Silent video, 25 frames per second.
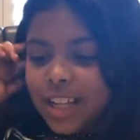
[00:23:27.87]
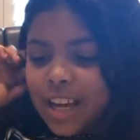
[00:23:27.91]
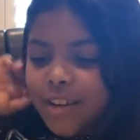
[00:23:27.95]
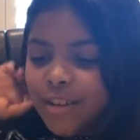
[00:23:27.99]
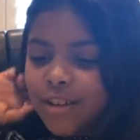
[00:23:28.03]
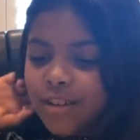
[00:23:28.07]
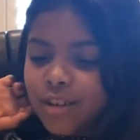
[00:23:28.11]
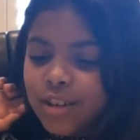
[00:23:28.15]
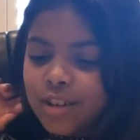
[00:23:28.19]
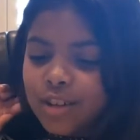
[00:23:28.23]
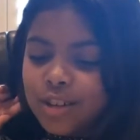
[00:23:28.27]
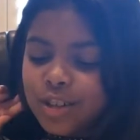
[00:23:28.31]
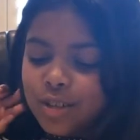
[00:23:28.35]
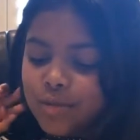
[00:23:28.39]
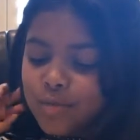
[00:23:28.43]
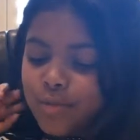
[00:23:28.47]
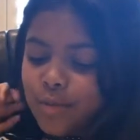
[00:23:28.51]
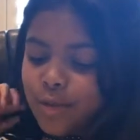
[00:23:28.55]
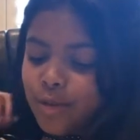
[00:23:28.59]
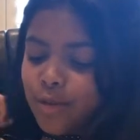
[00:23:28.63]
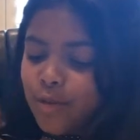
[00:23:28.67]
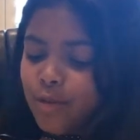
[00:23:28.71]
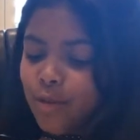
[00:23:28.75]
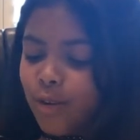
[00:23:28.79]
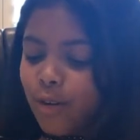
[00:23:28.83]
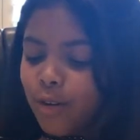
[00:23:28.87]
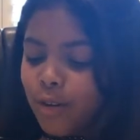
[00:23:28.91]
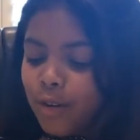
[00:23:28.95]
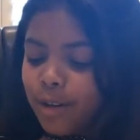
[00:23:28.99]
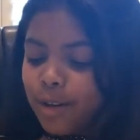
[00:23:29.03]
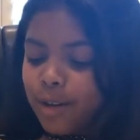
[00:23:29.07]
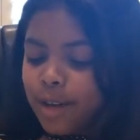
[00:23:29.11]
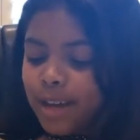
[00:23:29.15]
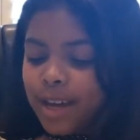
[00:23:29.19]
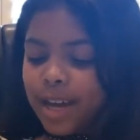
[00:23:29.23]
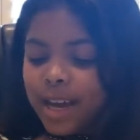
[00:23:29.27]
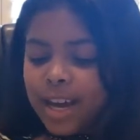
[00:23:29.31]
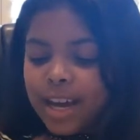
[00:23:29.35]
That would look super cool.
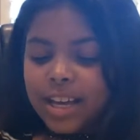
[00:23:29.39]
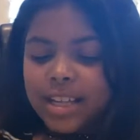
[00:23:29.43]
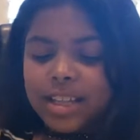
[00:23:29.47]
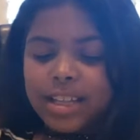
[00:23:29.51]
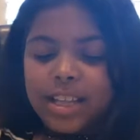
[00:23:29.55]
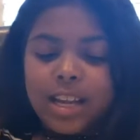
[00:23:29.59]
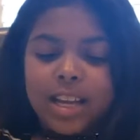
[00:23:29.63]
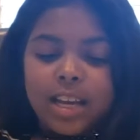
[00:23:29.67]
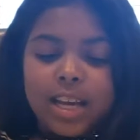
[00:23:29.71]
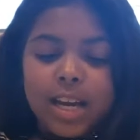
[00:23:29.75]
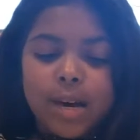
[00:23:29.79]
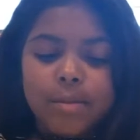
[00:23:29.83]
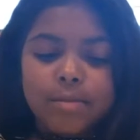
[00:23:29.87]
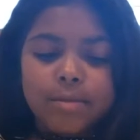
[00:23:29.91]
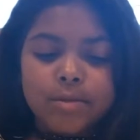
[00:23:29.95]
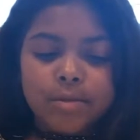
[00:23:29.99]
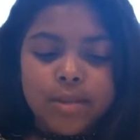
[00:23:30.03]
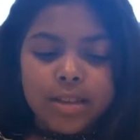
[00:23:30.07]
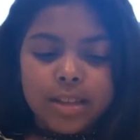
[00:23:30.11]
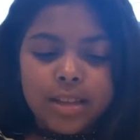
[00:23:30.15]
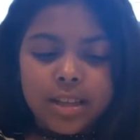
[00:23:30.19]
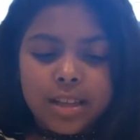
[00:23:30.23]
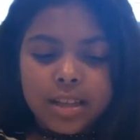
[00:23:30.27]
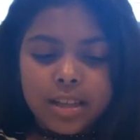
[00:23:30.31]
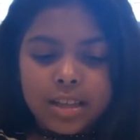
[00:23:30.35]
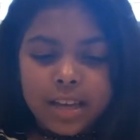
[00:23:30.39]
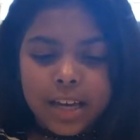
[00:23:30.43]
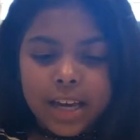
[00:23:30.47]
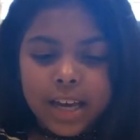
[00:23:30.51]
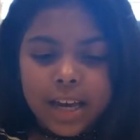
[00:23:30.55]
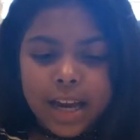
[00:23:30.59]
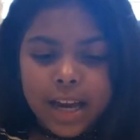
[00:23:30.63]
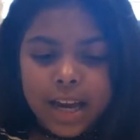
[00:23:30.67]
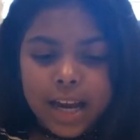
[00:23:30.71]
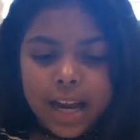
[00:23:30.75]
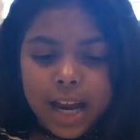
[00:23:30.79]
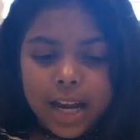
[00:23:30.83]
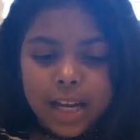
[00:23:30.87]
Then it comes with
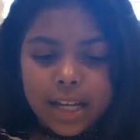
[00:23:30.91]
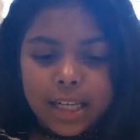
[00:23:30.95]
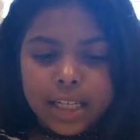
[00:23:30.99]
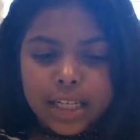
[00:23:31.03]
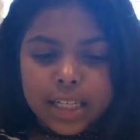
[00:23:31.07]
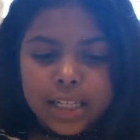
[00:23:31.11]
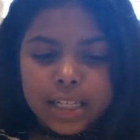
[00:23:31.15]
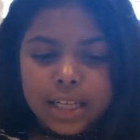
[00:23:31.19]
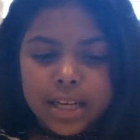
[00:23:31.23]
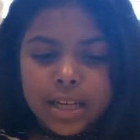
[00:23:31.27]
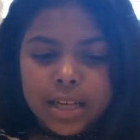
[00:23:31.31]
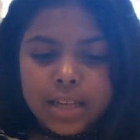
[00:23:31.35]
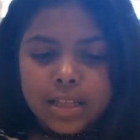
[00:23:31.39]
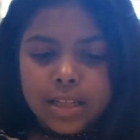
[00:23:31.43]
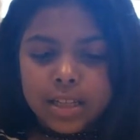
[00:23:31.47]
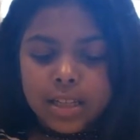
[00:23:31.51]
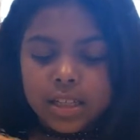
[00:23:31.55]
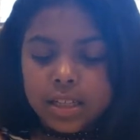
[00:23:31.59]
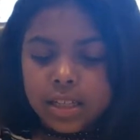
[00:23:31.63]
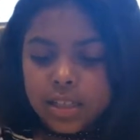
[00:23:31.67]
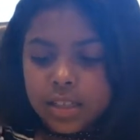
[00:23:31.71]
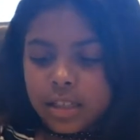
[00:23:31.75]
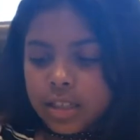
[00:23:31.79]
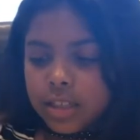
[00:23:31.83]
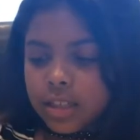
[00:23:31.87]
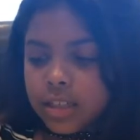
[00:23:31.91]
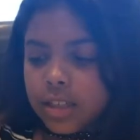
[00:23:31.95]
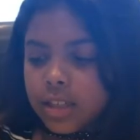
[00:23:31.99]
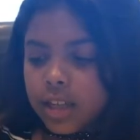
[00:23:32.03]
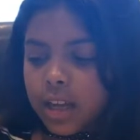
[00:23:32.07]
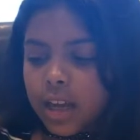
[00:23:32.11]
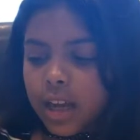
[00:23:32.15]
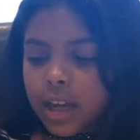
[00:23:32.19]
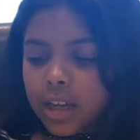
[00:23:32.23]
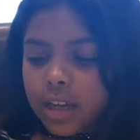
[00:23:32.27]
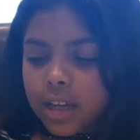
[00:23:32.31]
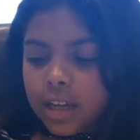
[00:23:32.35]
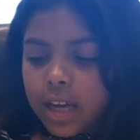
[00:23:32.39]
candy. This looks
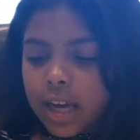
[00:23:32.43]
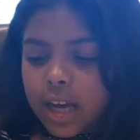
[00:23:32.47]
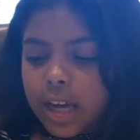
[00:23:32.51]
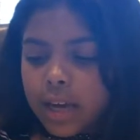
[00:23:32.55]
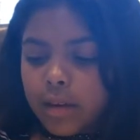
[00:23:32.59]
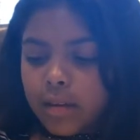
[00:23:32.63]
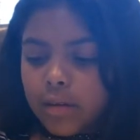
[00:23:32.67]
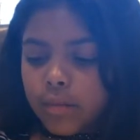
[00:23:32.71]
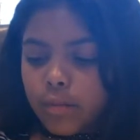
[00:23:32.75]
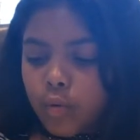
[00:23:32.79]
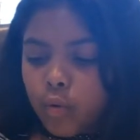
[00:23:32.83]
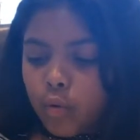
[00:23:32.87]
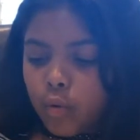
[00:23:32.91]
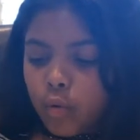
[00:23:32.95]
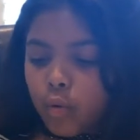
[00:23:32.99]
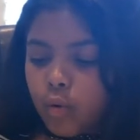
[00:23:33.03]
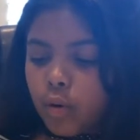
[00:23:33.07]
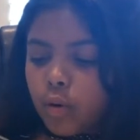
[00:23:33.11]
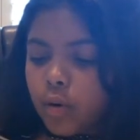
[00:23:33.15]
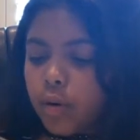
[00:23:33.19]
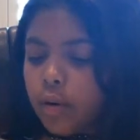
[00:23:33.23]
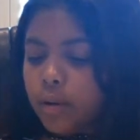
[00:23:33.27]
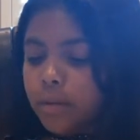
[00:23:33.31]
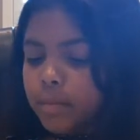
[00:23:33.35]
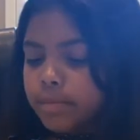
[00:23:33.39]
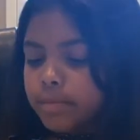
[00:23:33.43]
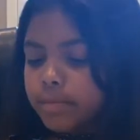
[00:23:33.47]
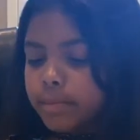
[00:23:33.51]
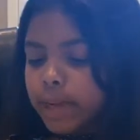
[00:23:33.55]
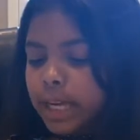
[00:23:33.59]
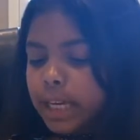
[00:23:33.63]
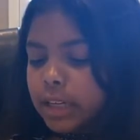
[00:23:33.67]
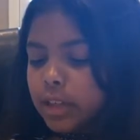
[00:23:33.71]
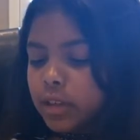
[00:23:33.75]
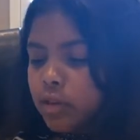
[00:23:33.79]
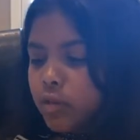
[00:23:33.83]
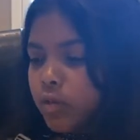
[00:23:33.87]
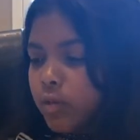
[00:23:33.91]
like a more
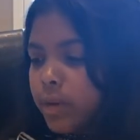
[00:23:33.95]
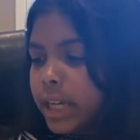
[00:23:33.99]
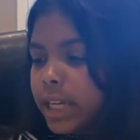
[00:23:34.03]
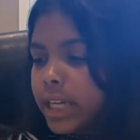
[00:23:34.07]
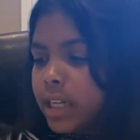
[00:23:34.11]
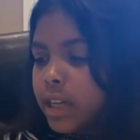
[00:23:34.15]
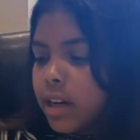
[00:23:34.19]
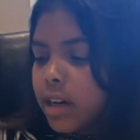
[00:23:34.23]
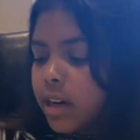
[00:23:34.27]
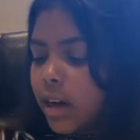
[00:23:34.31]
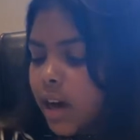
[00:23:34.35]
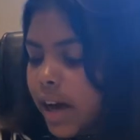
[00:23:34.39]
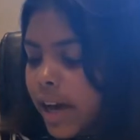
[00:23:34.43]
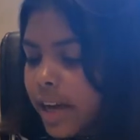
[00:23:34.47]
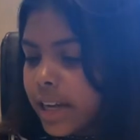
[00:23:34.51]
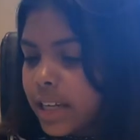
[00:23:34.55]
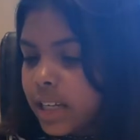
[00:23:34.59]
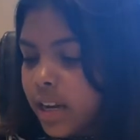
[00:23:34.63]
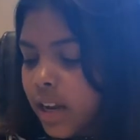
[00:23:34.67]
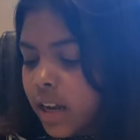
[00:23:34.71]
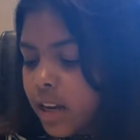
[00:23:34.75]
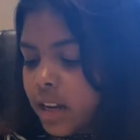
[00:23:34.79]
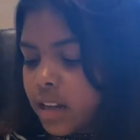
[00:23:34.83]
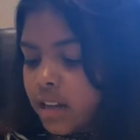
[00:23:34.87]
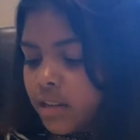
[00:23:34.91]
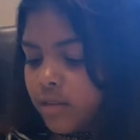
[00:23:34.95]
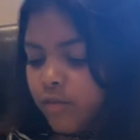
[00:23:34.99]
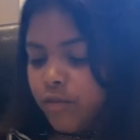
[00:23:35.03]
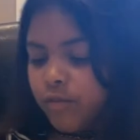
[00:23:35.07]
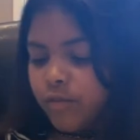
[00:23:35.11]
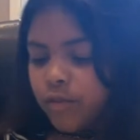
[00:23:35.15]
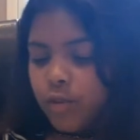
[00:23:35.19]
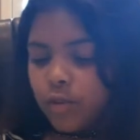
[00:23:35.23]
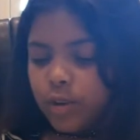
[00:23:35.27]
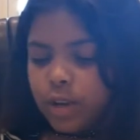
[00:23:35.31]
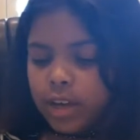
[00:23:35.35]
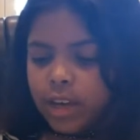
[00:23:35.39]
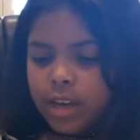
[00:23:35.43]
pink-green kind, not so
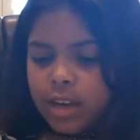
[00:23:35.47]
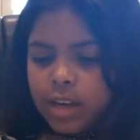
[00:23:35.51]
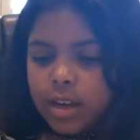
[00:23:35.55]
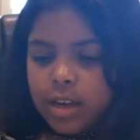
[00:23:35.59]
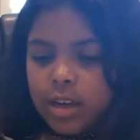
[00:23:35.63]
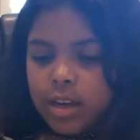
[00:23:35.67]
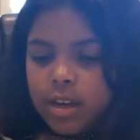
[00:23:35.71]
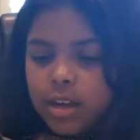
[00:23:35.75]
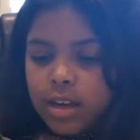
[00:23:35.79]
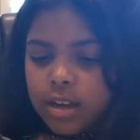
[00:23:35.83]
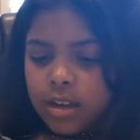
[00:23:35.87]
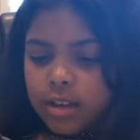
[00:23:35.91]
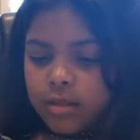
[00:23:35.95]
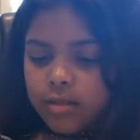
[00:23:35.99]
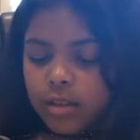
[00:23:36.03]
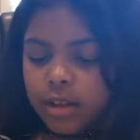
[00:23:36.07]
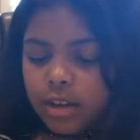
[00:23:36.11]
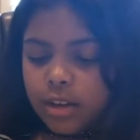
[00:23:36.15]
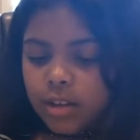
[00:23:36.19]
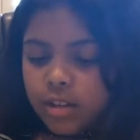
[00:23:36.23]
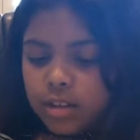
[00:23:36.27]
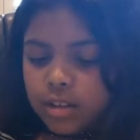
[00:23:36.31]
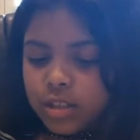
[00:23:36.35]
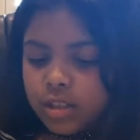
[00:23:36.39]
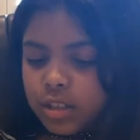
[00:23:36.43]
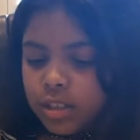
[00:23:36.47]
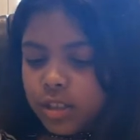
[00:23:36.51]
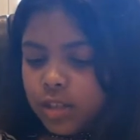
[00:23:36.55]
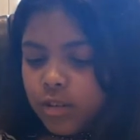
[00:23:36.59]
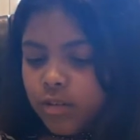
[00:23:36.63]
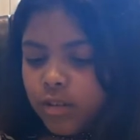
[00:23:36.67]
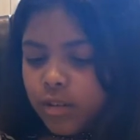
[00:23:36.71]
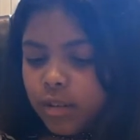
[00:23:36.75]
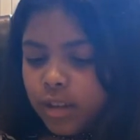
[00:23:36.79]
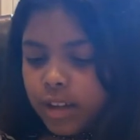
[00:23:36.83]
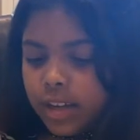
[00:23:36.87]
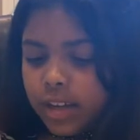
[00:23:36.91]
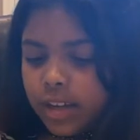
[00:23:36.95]
fruity, but it looks still
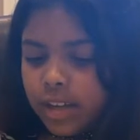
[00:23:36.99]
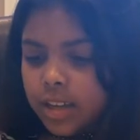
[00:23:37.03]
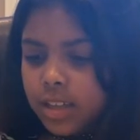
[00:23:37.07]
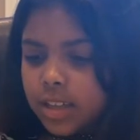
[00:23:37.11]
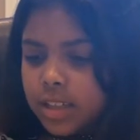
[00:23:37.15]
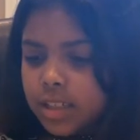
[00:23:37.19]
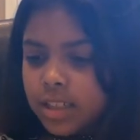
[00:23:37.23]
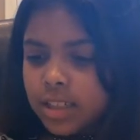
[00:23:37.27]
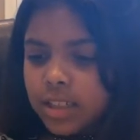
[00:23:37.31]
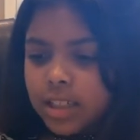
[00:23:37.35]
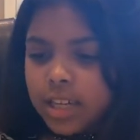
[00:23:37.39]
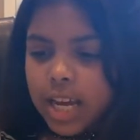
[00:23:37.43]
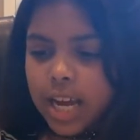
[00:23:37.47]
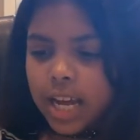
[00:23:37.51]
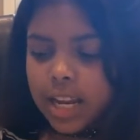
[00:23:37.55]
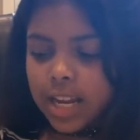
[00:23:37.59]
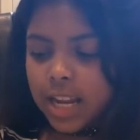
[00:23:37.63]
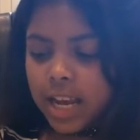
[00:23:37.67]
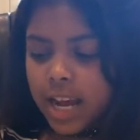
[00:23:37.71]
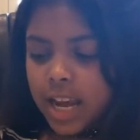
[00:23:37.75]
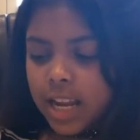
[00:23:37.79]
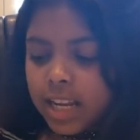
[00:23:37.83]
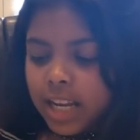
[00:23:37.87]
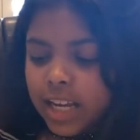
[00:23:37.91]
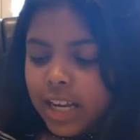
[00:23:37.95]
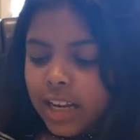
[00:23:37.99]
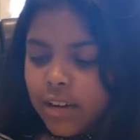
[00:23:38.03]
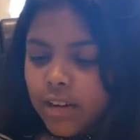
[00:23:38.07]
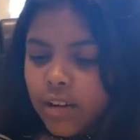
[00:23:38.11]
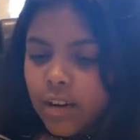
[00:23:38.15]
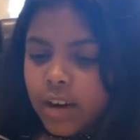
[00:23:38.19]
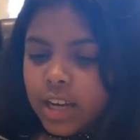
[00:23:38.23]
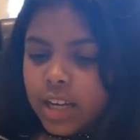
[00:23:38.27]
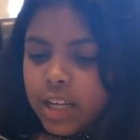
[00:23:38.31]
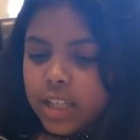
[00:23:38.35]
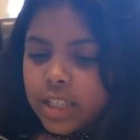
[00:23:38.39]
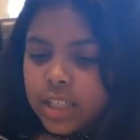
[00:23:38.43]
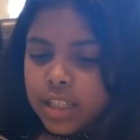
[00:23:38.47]
good. And then here
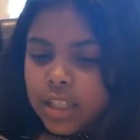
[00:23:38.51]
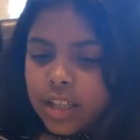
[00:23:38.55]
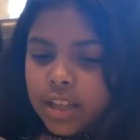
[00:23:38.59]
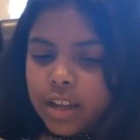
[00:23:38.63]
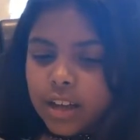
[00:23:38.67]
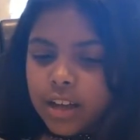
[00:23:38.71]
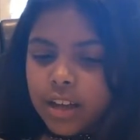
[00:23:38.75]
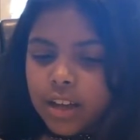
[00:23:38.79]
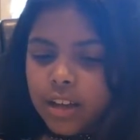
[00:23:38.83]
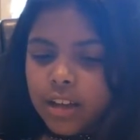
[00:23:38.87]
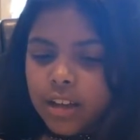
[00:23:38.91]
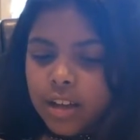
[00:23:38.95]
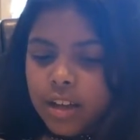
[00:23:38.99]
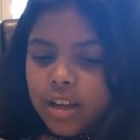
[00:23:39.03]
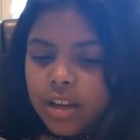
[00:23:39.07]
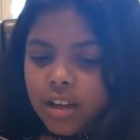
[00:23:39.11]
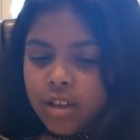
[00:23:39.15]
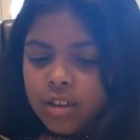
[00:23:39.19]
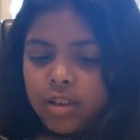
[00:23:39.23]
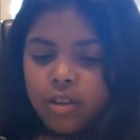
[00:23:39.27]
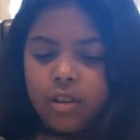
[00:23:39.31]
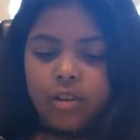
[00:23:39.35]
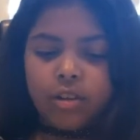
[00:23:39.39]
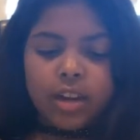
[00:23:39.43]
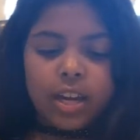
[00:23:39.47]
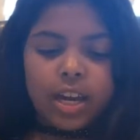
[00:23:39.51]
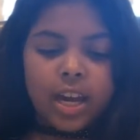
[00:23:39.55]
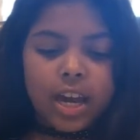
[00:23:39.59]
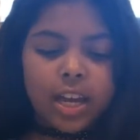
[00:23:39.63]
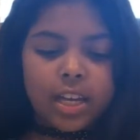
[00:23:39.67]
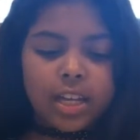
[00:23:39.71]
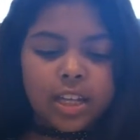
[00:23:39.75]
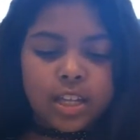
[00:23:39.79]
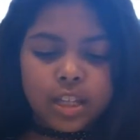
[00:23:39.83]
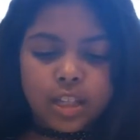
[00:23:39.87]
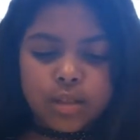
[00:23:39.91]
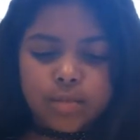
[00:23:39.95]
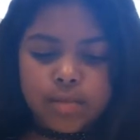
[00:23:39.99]
is the little
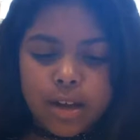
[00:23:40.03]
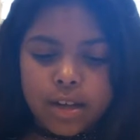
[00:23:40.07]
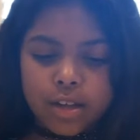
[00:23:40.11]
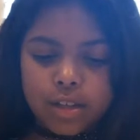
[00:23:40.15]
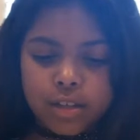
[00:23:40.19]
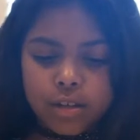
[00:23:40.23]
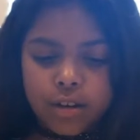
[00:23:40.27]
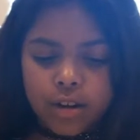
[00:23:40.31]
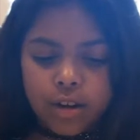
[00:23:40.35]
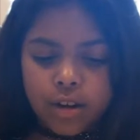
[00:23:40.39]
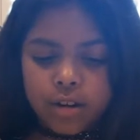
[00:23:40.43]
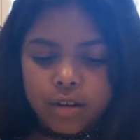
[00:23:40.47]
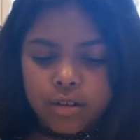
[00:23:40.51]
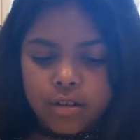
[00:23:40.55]
candy dispenser.